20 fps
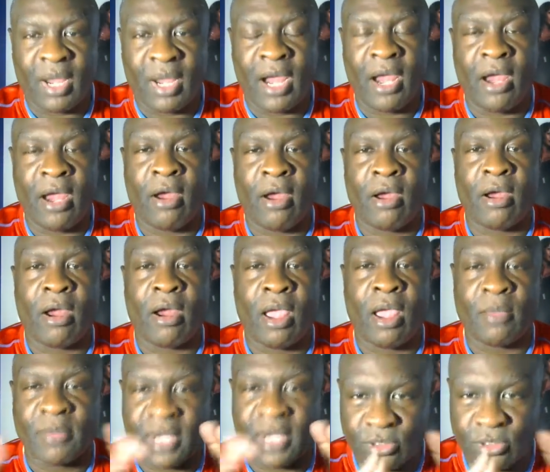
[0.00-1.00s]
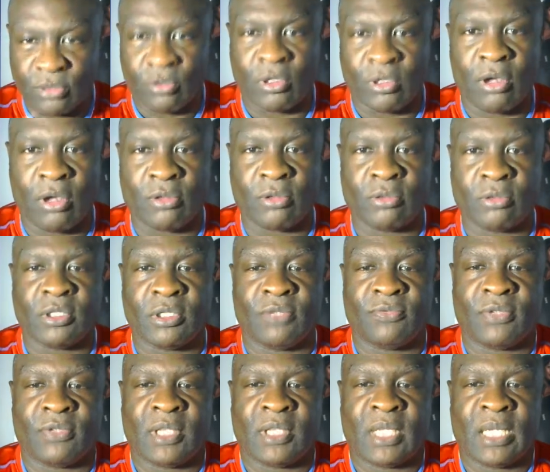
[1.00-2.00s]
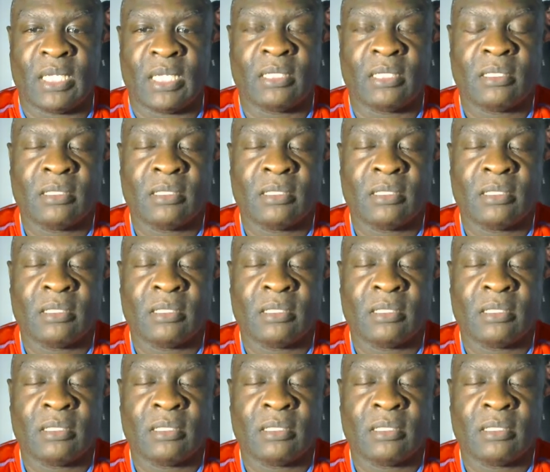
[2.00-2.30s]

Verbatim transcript: my hair. I'm not doing all those different things.